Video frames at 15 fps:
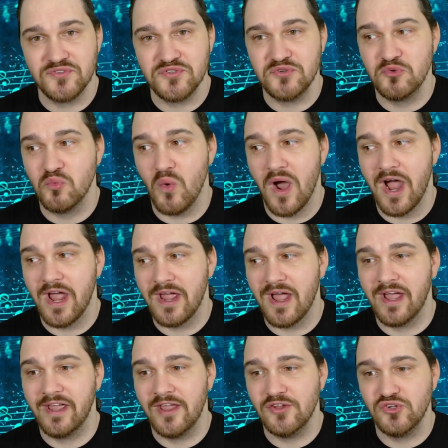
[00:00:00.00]
to why
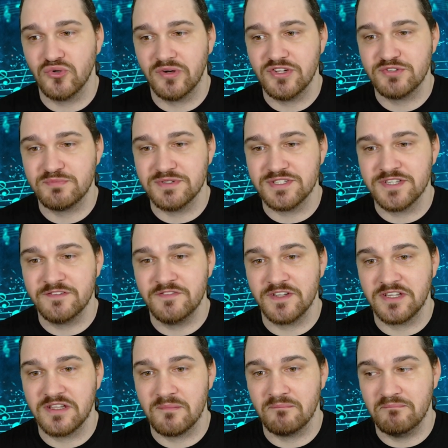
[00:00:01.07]
I enjoy
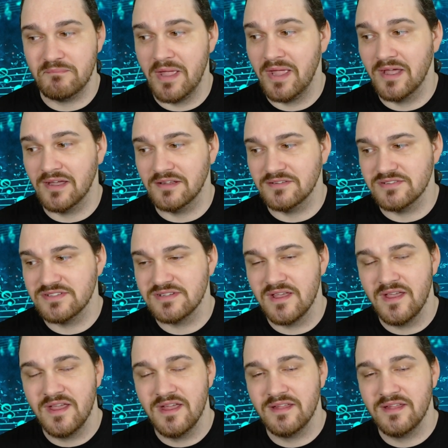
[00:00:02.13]
specific bands